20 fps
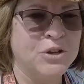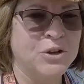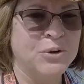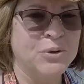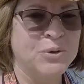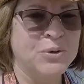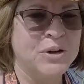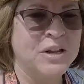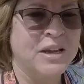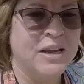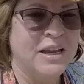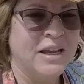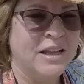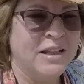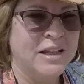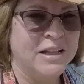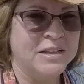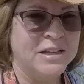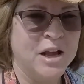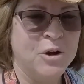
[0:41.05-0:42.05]
So
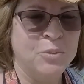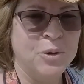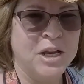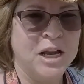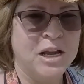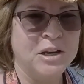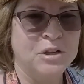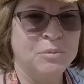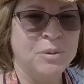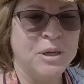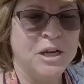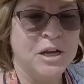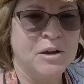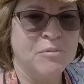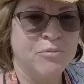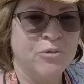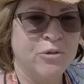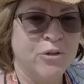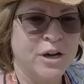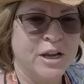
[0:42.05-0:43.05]
that's how we got to
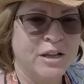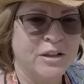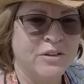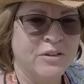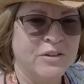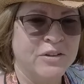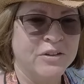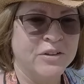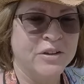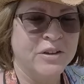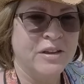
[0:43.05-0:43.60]
become friends.